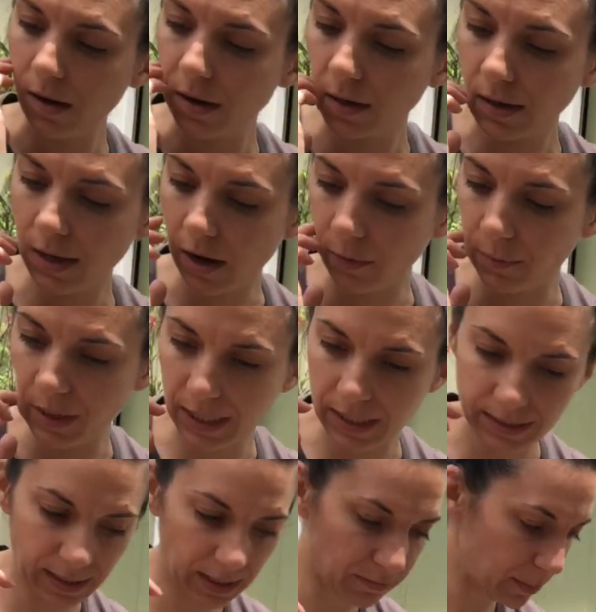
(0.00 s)
Now,
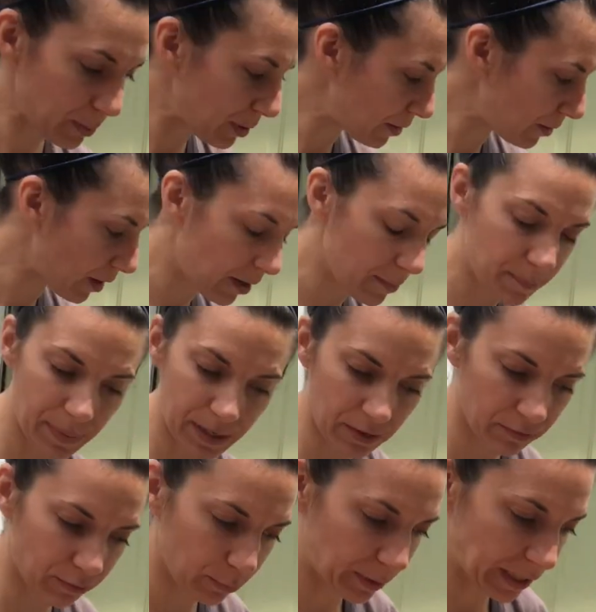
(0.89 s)
because I'm a bit
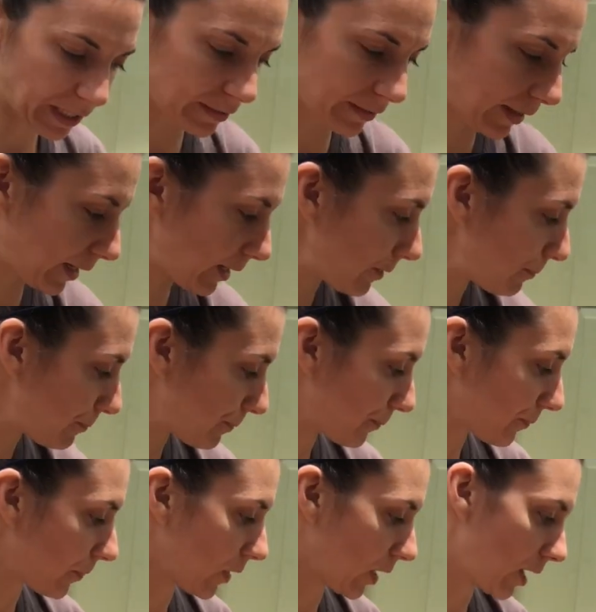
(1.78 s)
of a weakling,
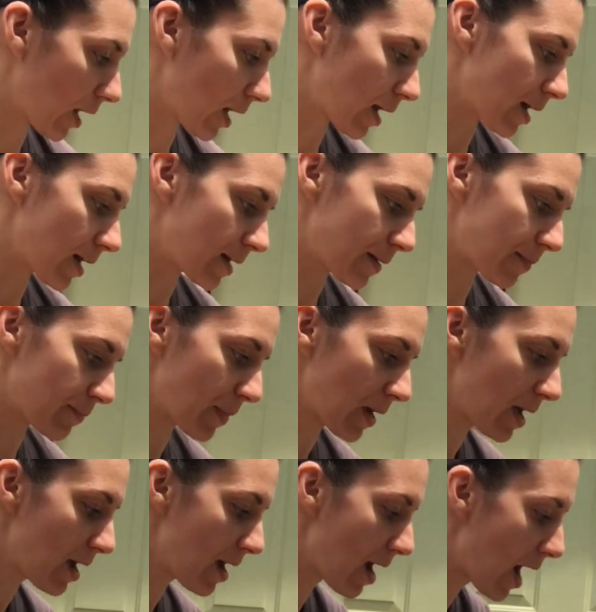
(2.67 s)
I
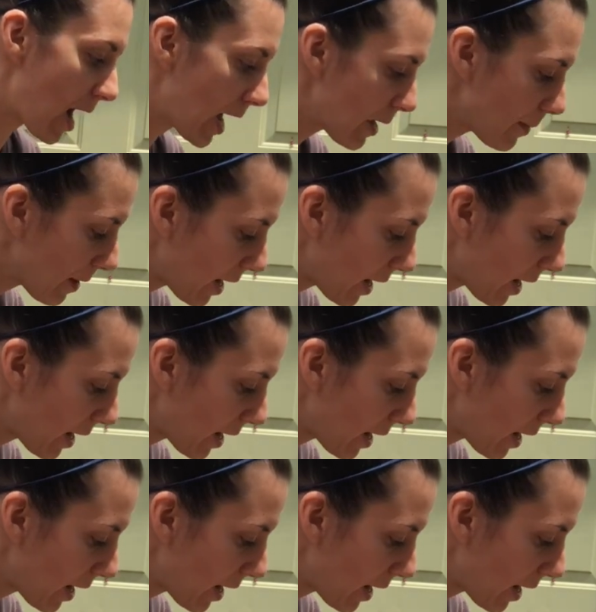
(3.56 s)
am